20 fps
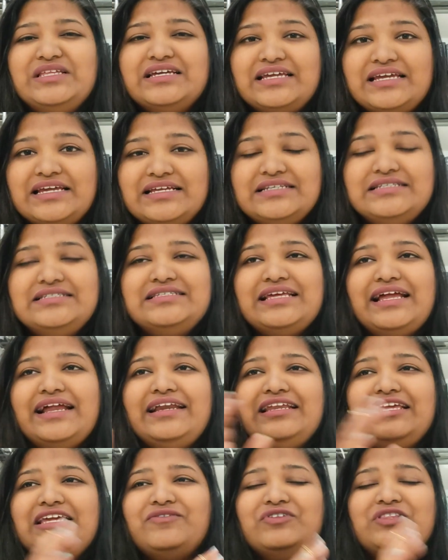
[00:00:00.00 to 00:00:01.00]
the kids
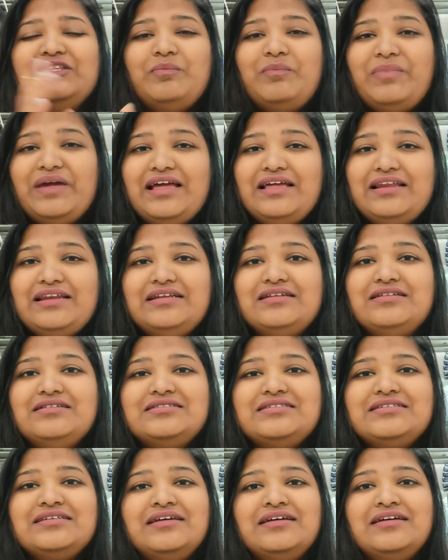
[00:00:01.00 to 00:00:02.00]
and even the
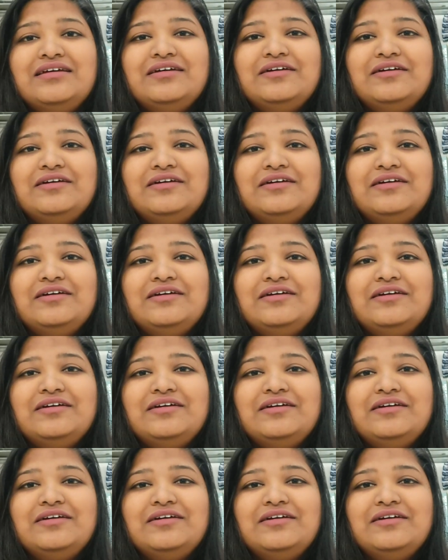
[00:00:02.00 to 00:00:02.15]
parents,